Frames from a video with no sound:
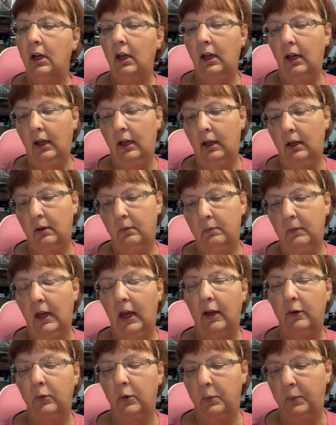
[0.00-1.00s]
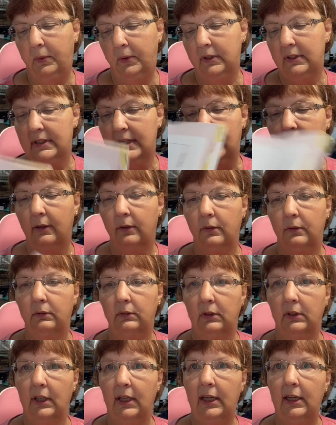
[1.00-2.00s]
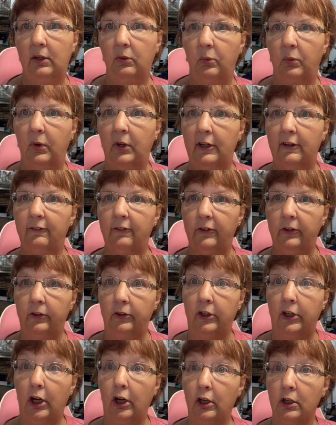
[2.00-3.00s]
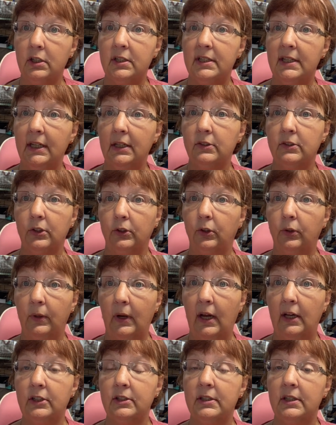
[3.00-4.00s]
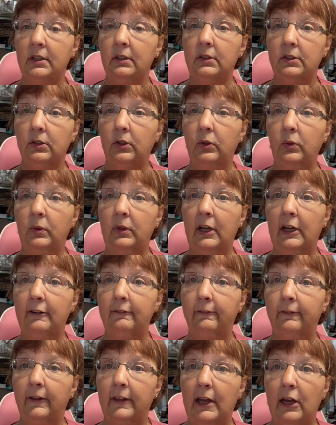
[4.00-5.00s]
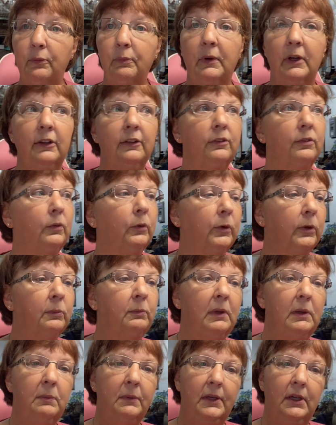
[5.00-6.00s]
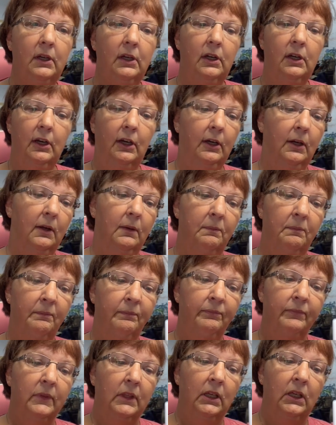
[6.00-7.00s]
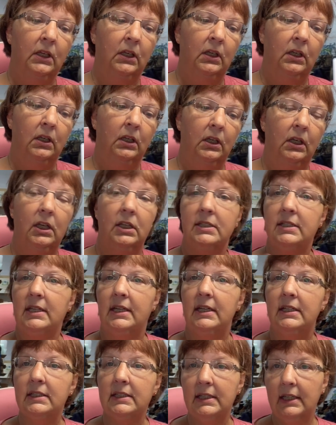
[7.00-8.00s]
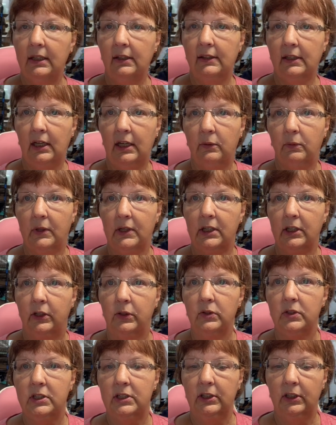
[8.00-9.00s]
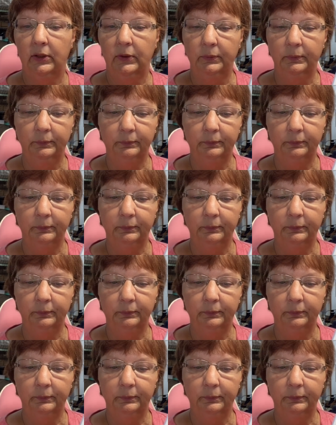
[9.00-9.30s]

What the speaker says: I will put down like whatever yard sales or garage sales are going on for that month, or maybe a estate sale that I want to go to.